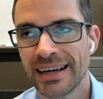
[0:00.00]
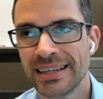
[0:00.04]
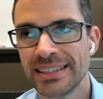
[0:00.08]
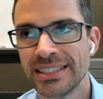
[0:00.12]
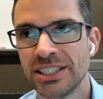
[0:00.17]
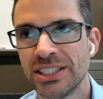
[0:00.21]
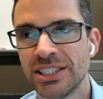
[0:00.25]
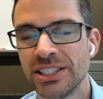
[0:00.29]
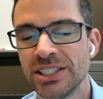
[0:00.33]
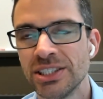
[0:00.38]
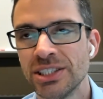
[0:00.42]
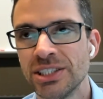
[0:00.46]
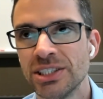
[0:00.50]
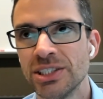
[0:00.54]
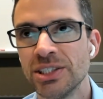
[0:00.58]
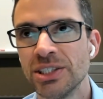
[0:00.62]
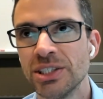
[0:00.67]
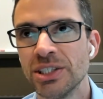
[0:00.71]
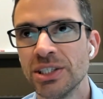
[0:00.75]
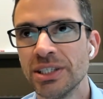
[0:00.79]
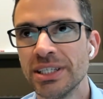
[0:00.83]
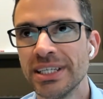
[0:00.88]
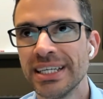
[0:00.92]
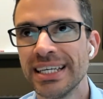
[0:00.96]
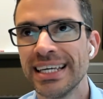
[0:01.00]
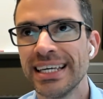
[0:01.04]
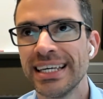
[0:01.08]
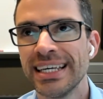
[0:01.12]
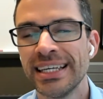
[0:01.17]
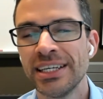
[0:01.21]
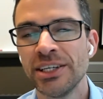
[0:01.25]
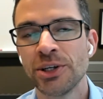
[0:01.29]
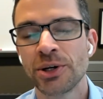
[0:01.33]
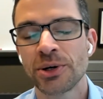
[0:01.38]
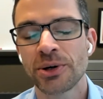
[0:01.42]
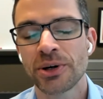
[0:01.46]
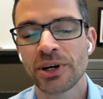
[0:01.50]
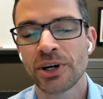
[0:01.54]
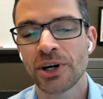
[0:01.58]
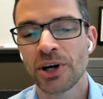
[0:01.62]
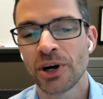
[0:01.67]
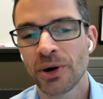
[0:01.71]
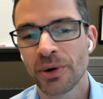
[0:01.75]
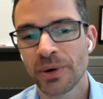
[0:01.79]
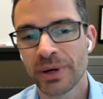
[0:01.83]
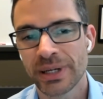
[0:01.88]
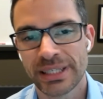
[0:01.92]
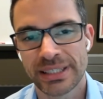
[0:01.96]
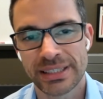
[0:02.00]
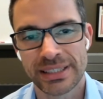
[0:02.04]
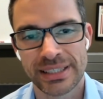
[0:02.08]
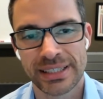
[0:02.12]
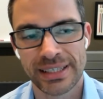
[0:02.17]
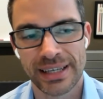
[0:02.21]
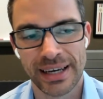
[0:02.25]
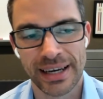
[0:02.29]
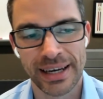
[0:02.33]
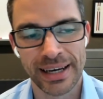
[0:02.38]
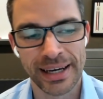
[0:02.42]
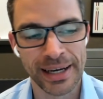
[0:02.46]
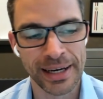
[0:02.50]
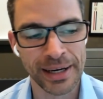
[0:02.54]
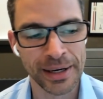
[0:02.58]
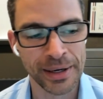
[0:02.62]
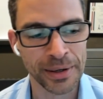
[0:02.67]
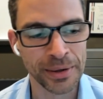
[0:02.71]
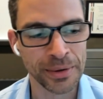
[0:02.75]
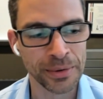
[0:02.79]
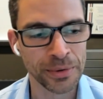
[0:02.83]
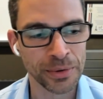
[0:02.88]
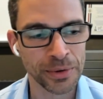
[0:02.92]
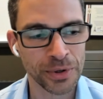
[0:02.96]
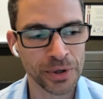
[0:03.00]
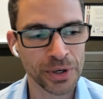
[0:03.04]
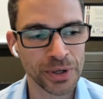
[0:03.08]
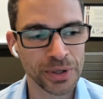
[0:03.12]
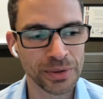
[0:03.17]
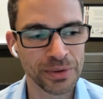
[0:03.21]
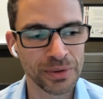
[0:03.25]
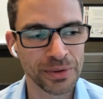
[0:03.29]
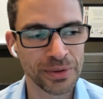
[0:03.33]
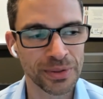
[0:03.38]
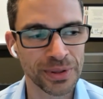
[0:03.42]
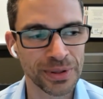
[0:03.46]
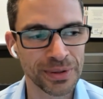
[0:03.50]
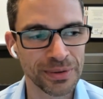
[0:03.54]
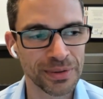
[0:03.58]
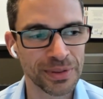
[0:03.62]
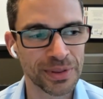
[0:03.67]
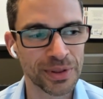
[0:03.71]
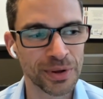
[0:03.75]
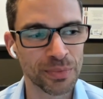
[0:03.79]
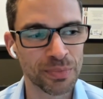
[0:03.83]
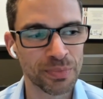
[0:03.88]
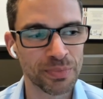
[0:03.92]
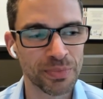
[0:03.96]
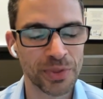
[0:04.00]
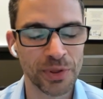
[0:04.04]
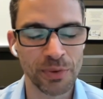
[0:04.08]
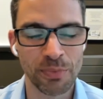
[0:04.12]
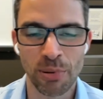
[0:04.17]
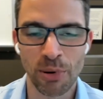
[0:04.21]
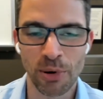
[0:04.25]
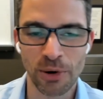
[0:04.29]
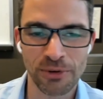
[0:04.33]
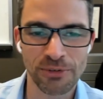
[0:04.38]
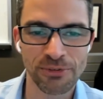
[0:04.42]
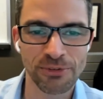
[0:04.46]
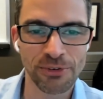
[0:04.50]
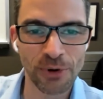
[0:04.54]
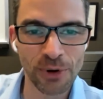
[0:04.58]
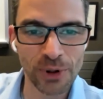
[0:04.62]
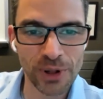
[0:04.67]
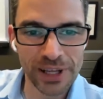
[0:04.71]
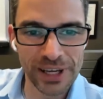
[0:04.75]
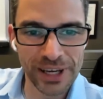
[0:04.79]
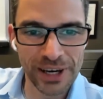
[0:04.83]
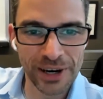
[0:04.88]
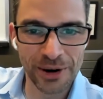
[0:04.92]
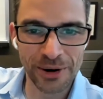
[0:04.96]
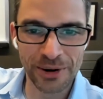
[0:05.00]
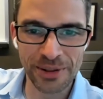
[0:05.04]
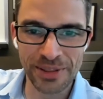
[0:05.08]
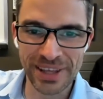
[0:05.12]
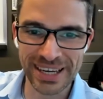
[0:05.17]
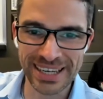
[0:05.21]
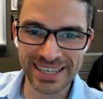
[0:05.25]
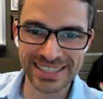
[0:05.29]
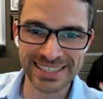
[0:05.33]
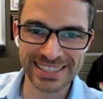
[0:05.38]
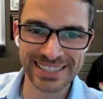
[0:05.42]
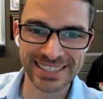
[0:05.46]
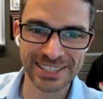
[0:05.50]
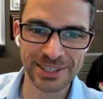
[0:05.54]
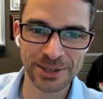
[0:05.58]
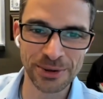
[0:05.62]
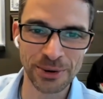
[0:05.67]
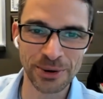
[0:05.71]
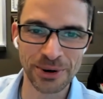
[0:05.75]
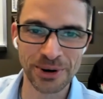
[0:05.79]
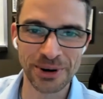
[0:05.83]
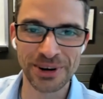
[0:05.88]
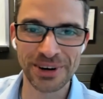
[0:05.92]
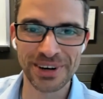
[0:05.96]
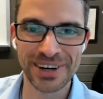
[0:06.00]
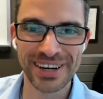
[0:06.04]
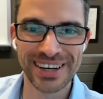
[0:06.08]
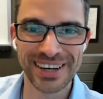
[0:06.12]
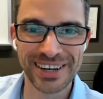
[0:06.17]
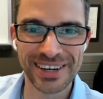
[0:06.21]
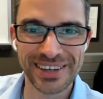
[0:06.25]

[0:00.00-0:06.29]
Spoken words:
did, in your current the portfolio that is your